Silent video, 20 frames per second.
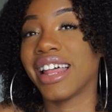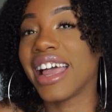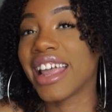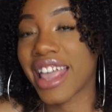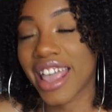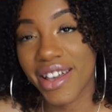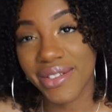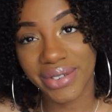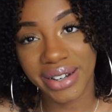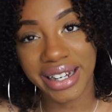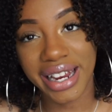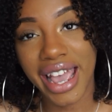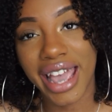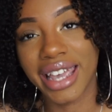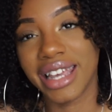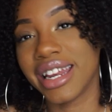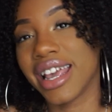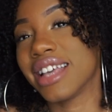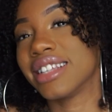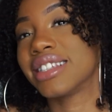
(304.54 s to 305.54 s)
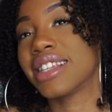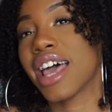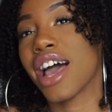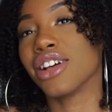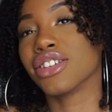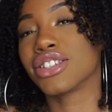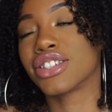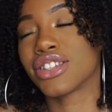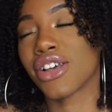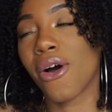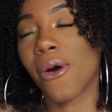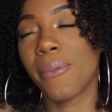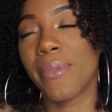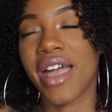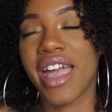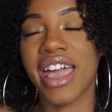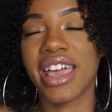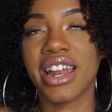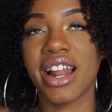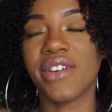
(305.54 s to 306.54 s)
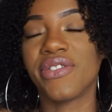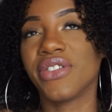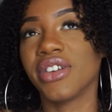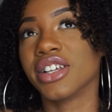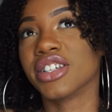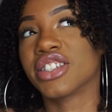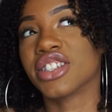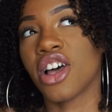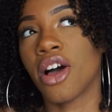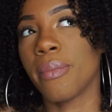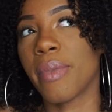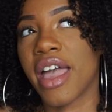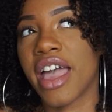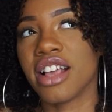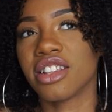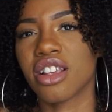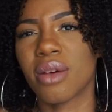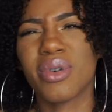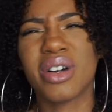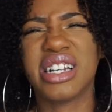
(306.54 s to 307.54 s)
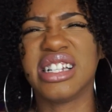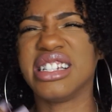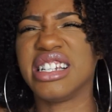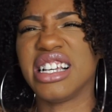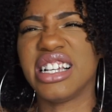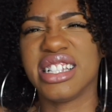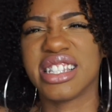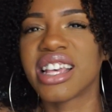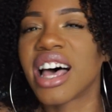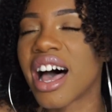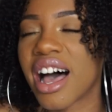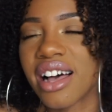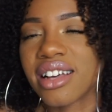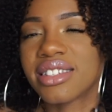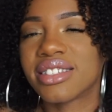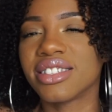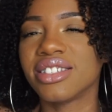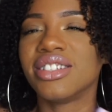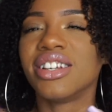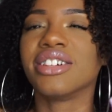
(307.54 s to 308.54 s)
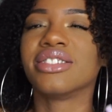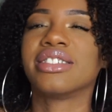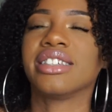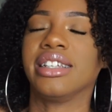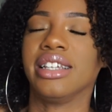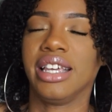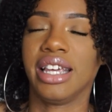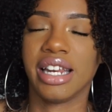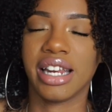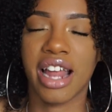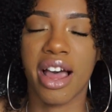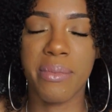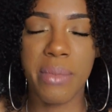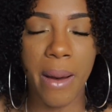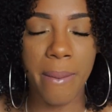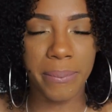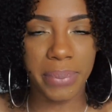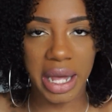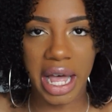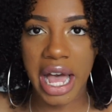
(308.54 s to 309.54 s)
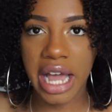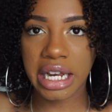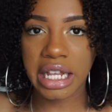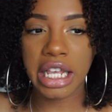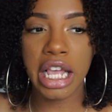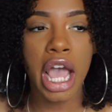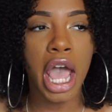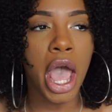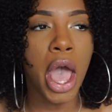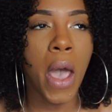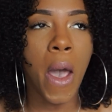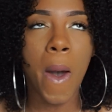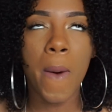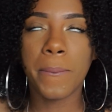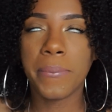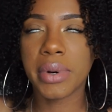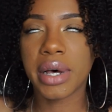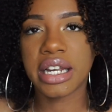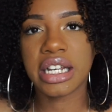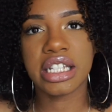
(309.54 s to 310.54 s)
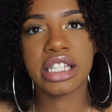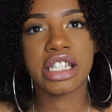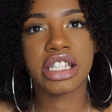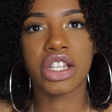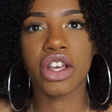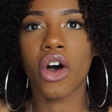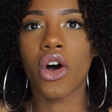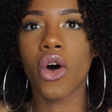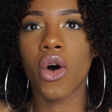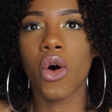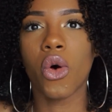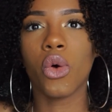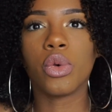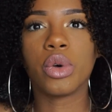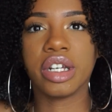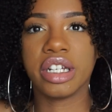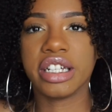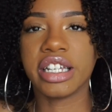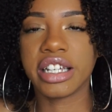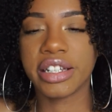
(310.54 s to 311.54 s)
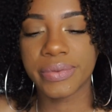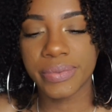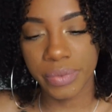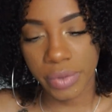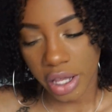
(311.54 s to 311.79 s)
like every day and that sounds so bad and I feel so bad. So I'm gonna detox, you know, to get it out my body, but it's so good.